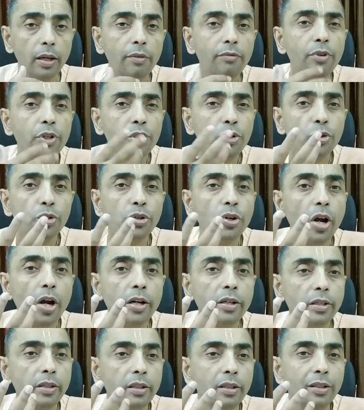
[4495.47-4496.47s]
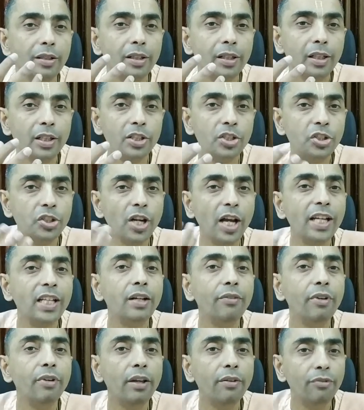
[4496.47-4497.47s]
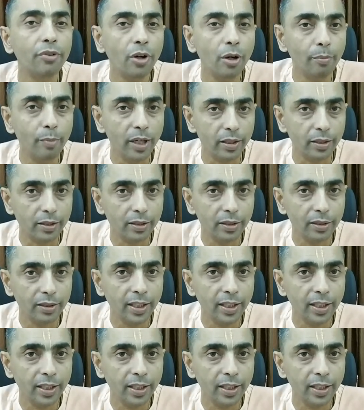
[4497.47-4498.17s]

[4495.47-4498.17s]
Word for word: we should not shy away from it,